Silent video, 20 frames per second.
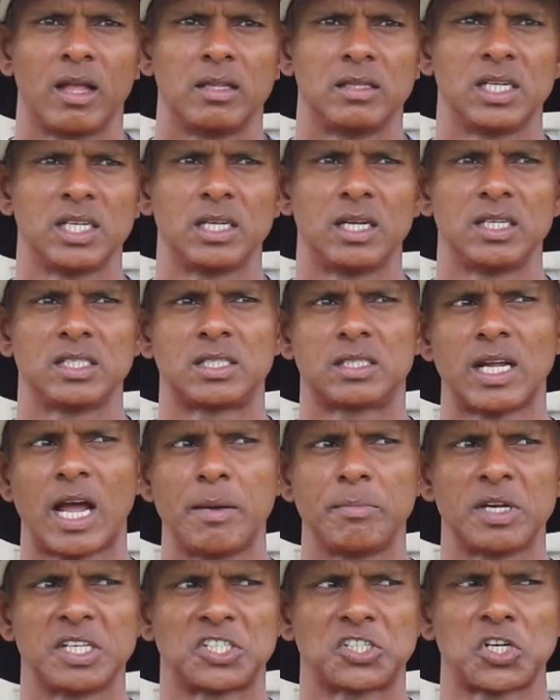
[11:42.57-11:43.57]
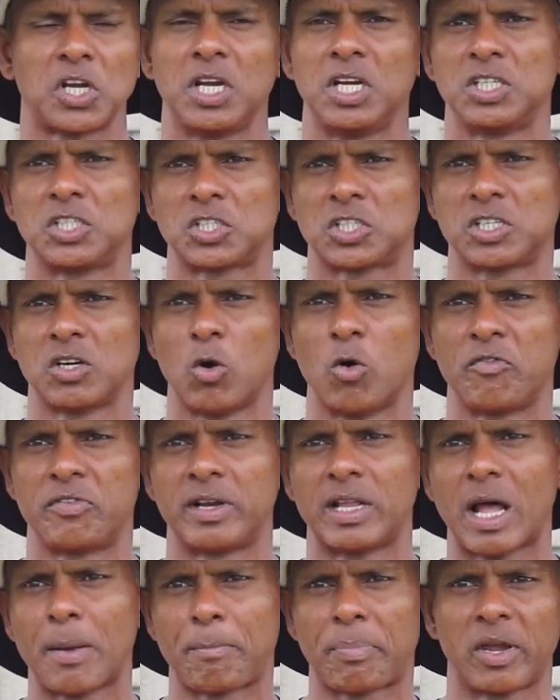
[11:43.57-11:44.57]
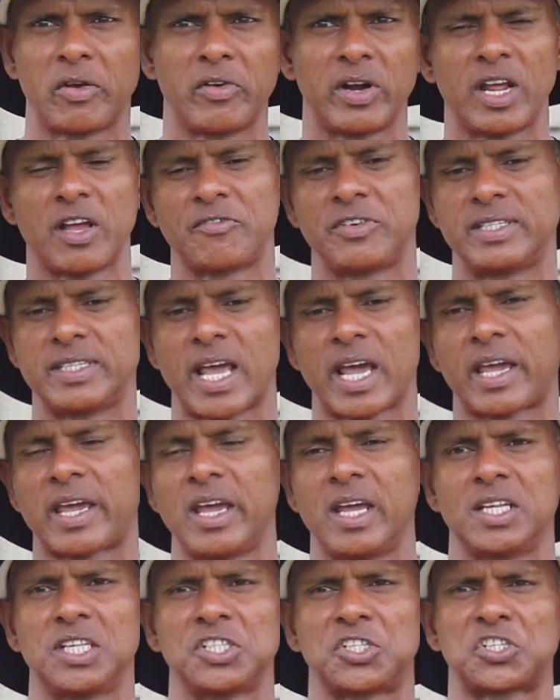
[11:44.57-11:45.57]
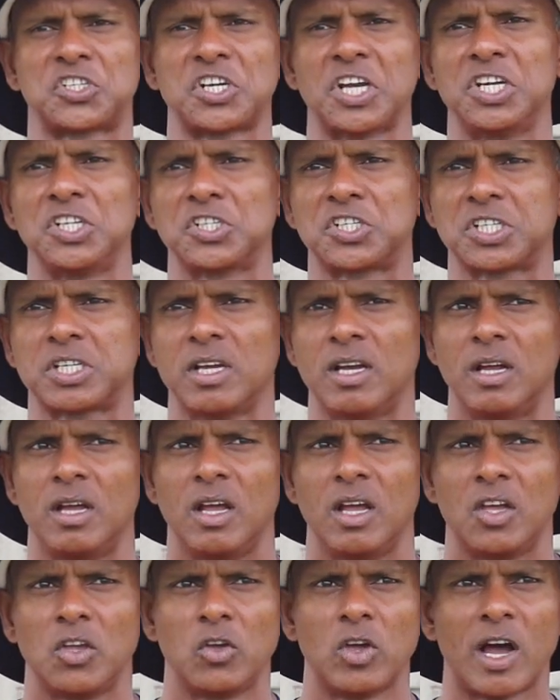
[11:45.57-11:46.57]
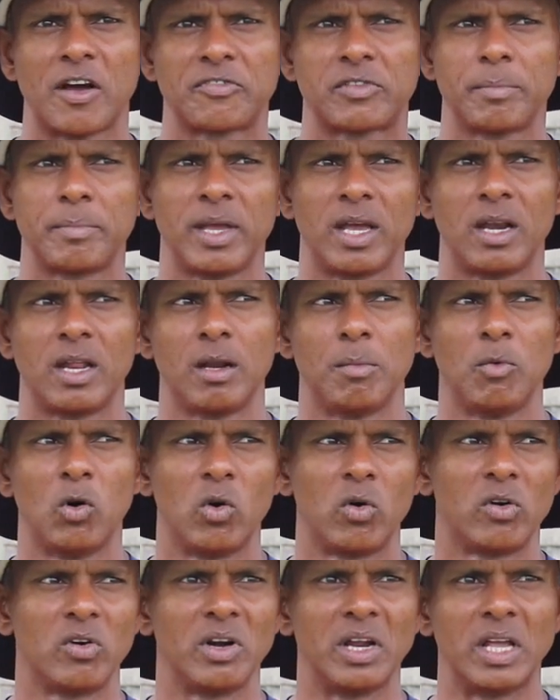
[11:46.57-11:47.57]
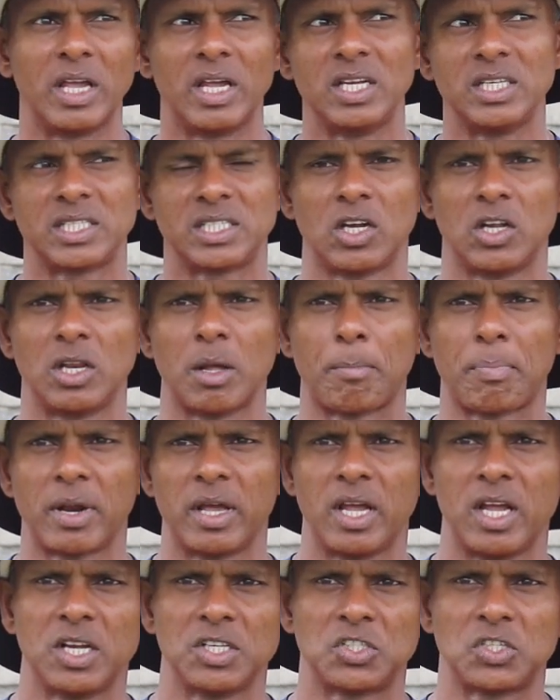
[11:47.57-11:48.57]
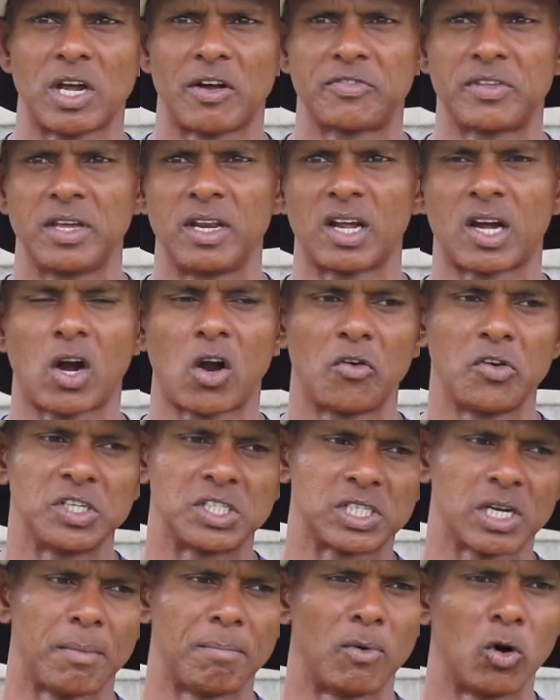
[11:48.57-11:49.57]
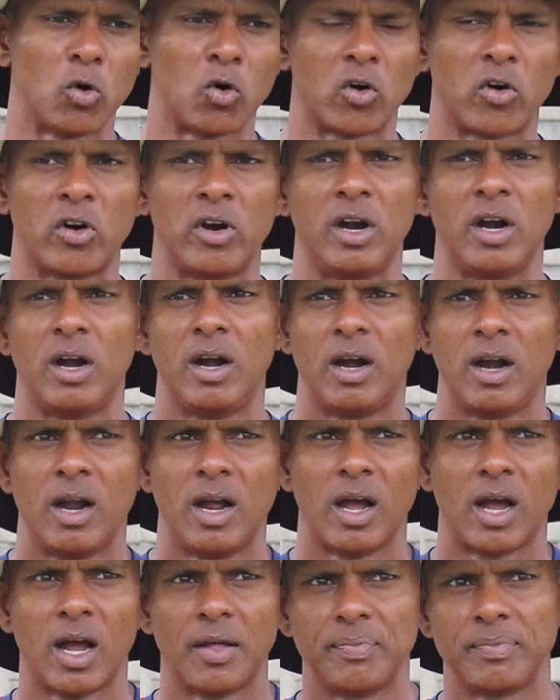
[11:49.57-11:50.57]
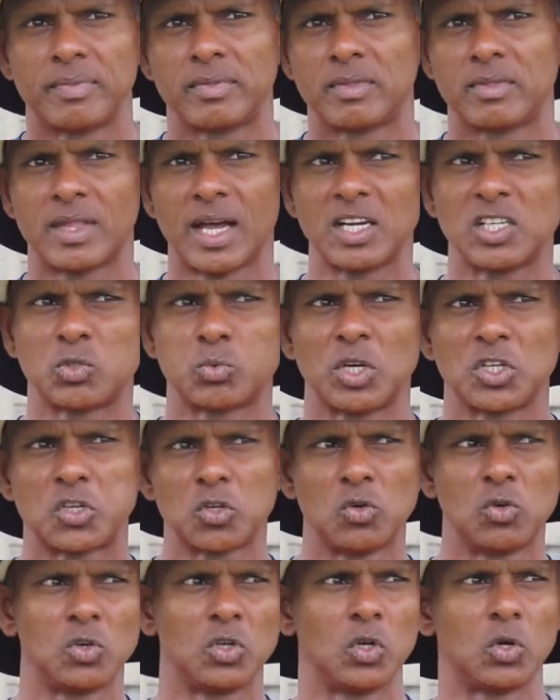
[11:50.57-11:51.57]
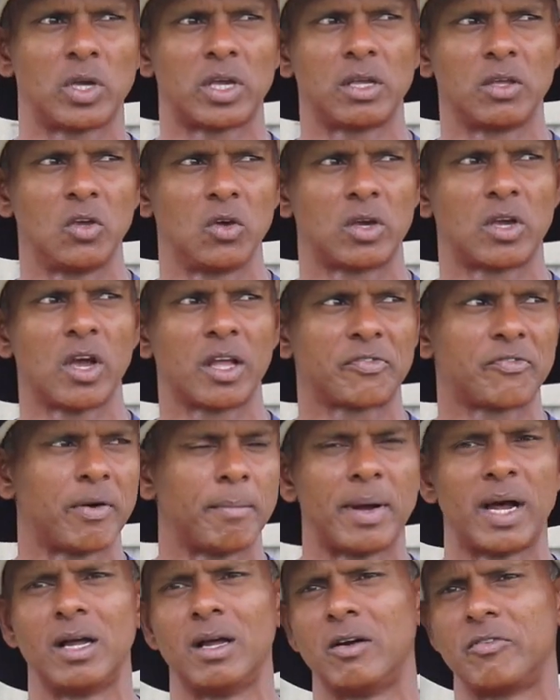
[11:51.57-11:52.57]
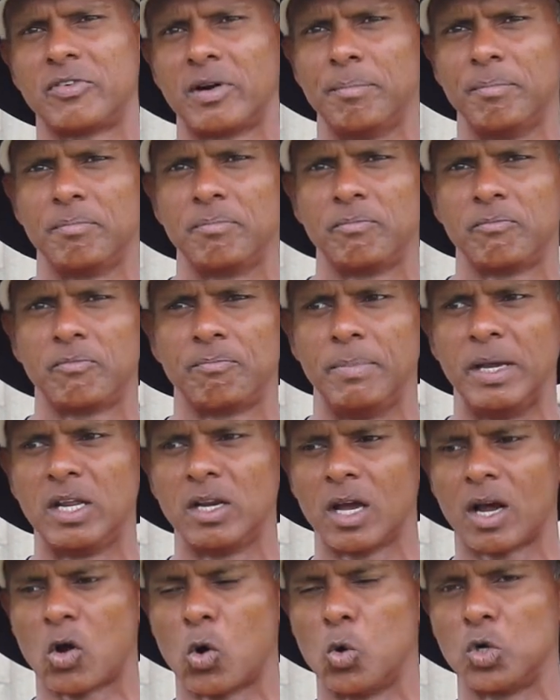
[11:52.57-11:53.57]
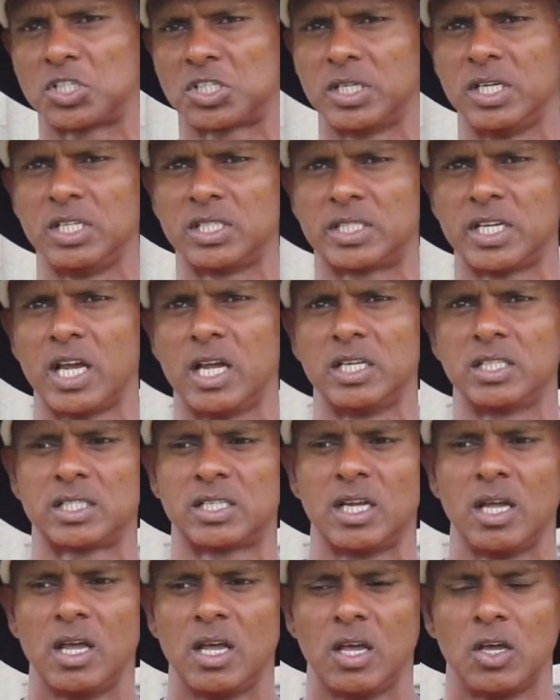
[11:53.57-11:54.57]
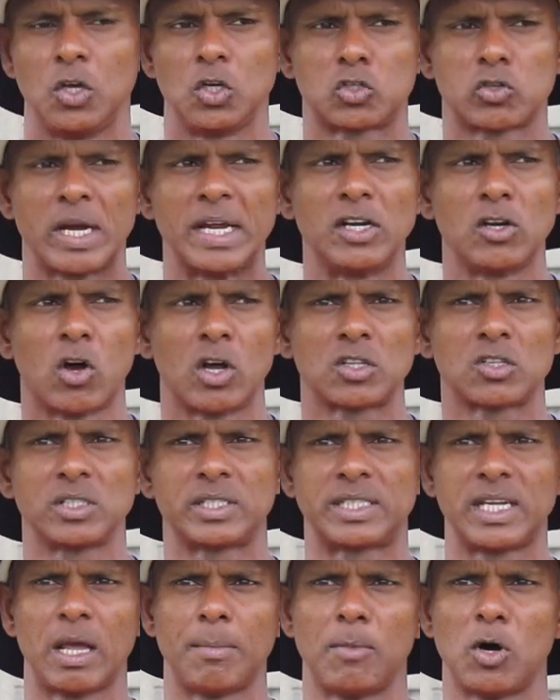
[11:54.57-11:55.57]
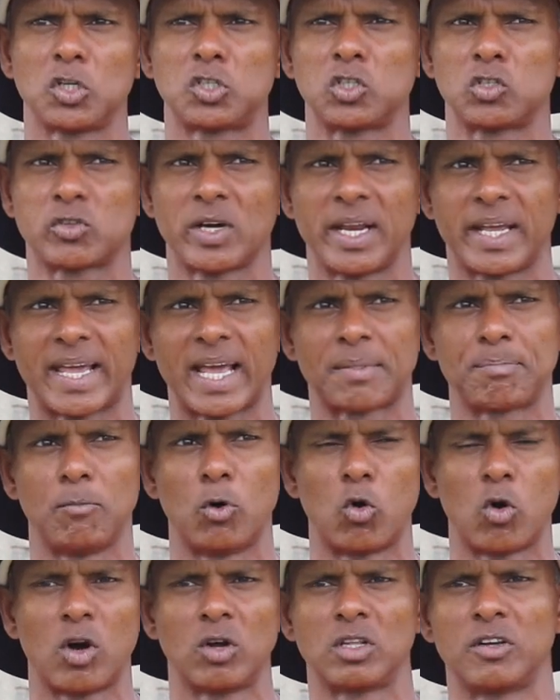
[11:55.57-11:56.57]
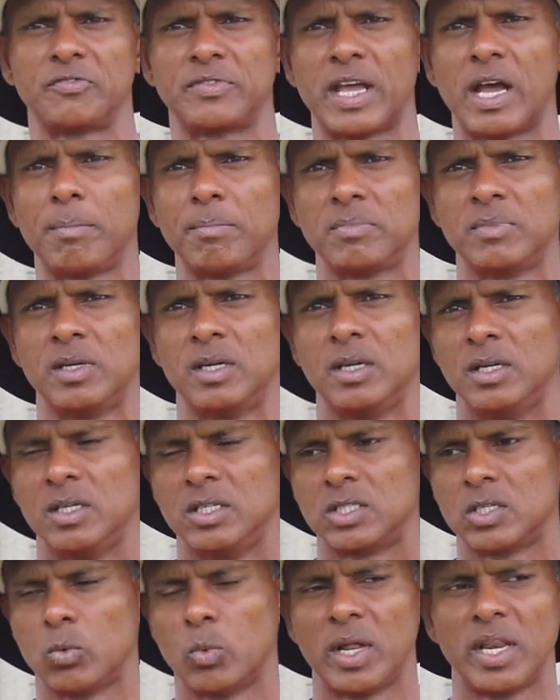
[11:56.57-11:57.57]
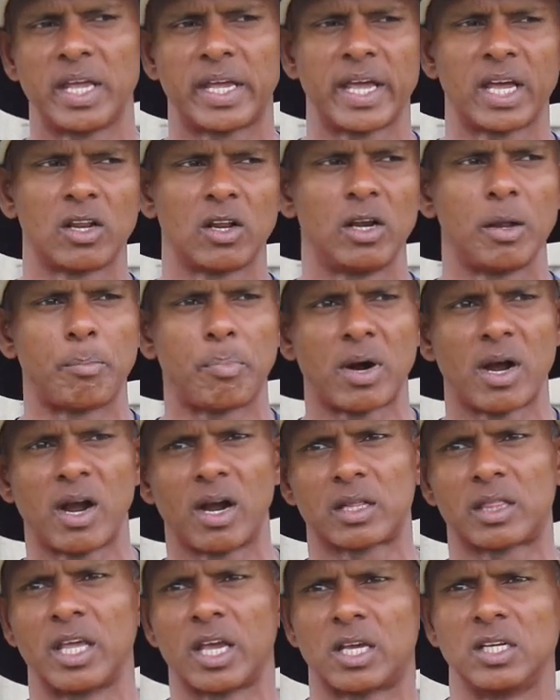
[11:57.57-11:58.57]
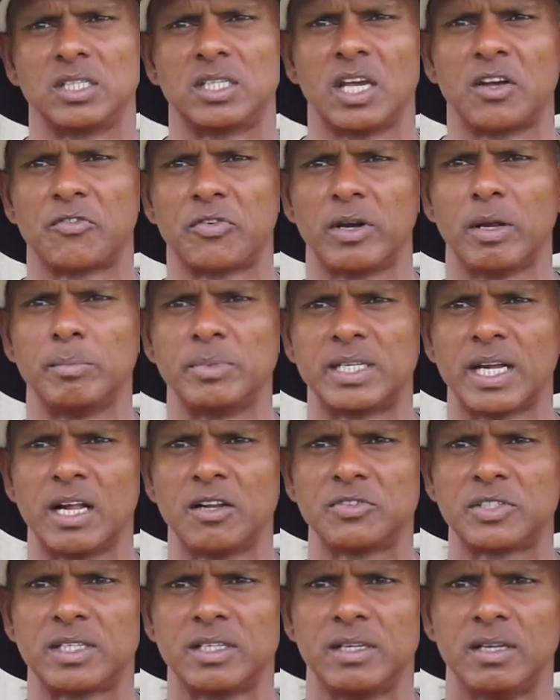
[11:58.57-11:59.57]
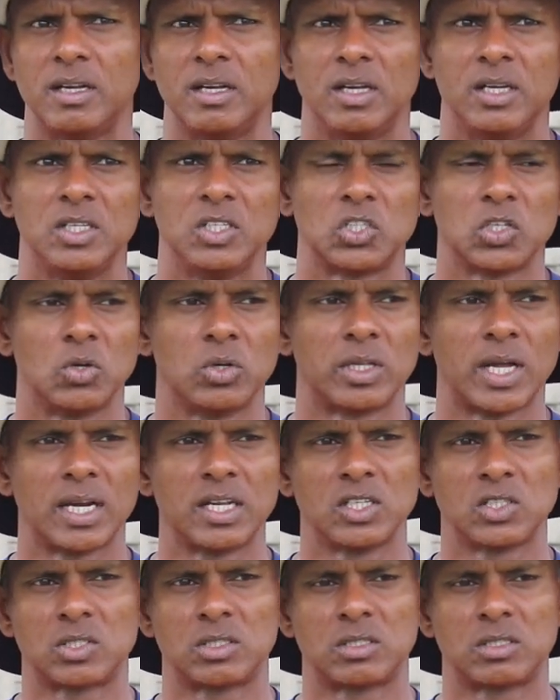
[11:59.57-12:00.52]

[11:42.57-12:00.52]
The time has changed over that period. Every decade it's changed. You have to be a little more easy on the players. You have to encourage them more and that is what you, you, you get from, a, uh, from being a coach these days. You try not to say much, you try to get more out of them. So when they get on the park, they can think for themselves. So that is,